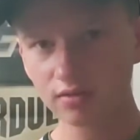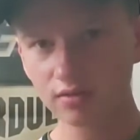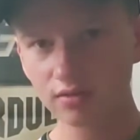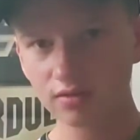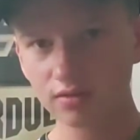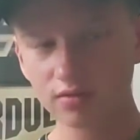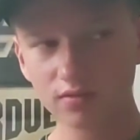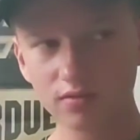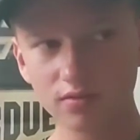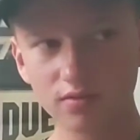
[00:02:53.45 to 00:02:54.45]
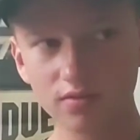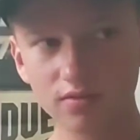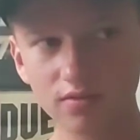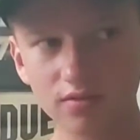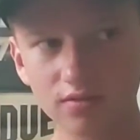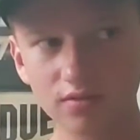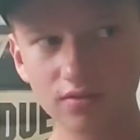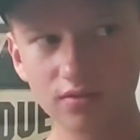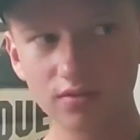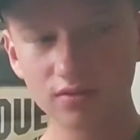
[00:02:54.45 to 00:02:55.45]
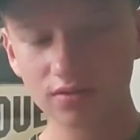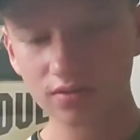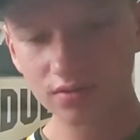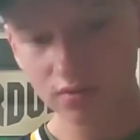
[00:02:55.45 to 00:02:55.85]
[no speech]